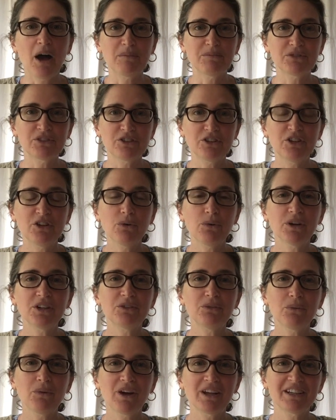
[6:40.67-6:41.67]
So you
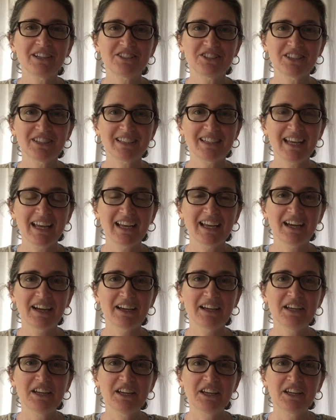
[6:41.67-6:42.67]
wouldn't want to just take
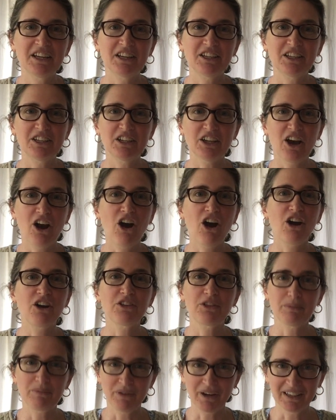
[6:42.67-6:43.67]
a
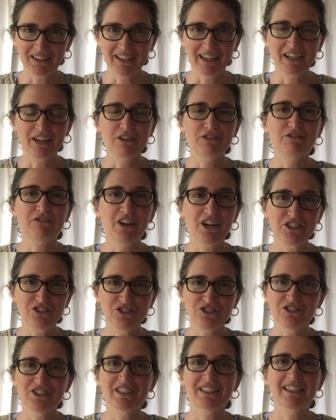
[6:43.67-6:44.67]
hearth bread like a French
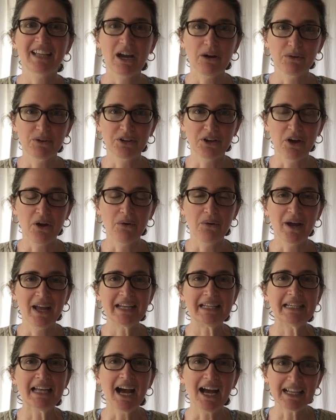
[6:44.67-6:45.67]
or a sourdough
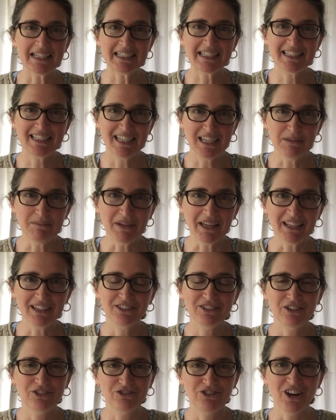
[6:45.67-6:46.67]
and not steam it
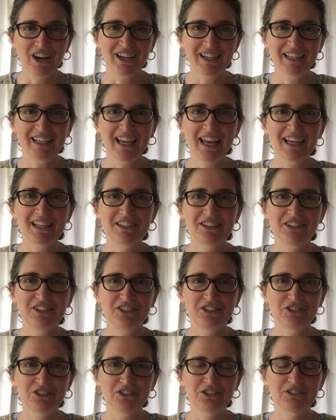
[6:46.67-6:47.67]
to try to get
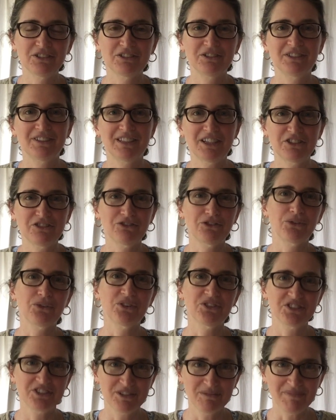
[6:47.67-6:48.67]
your dinner
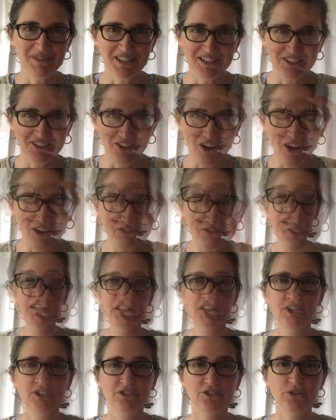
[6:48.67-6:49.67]
rolls to be soft.
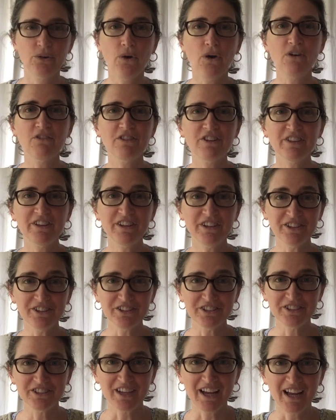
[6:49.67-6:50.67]
So over the
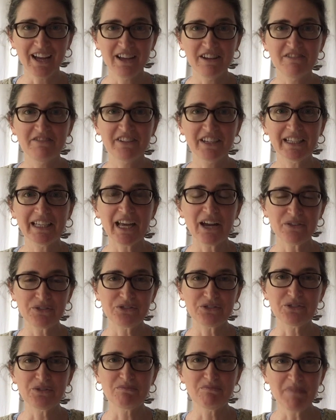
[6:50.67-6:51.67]
years, I have
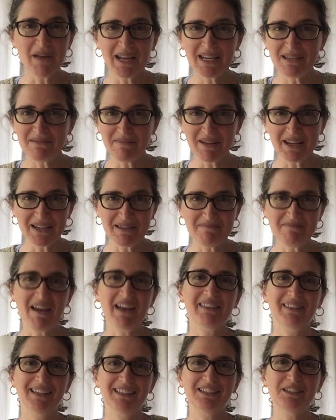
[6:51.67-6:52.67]
encountered many
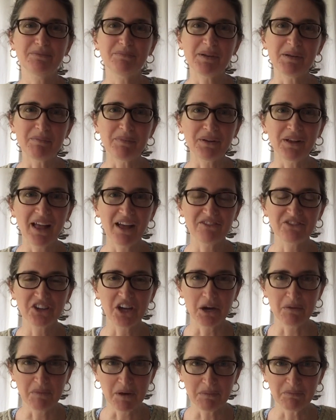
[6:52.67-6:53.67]
methods people have
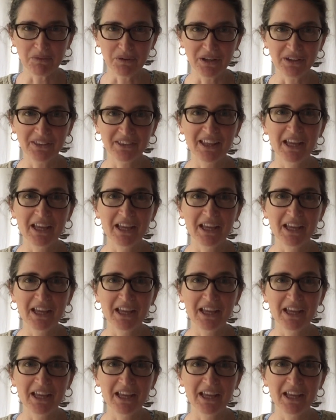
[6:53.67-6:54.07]
come up with